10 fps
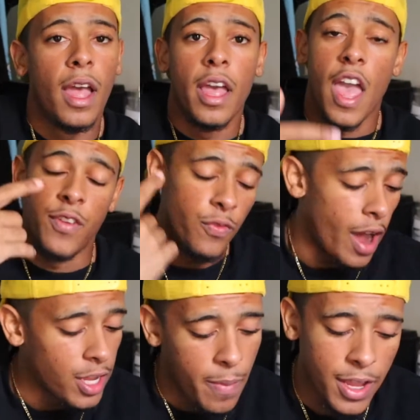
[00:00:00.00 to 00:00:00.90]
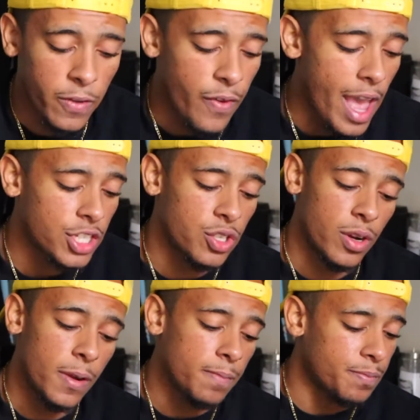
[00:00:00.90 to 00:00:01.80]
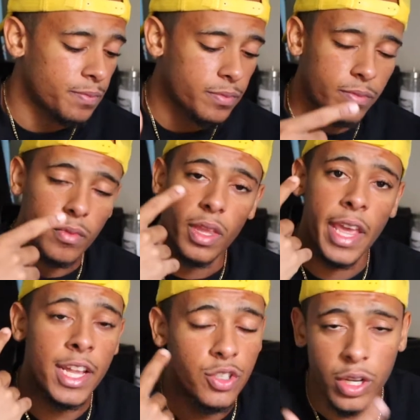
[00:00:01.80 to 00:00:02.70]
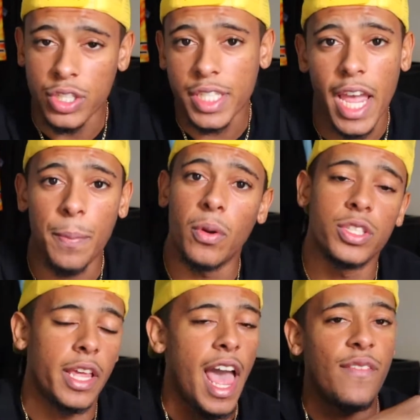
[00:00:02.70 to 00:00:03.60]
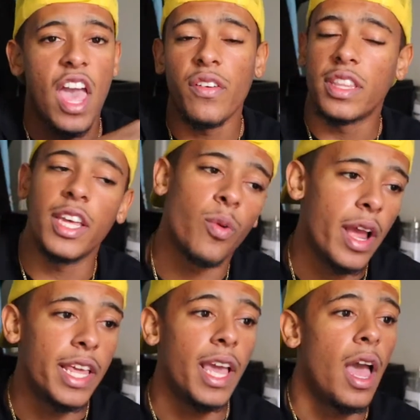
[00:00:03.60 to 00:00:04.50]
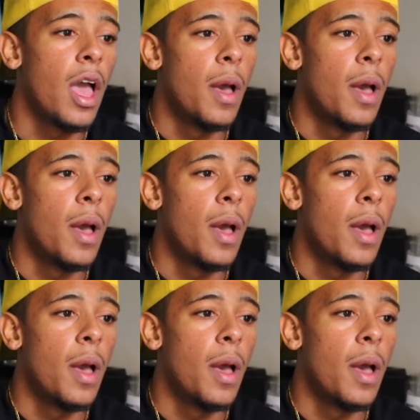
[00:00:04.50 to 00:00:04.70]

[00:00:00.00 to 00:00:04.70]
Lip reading: If you find your manufacturer and do your samples and have everything ready,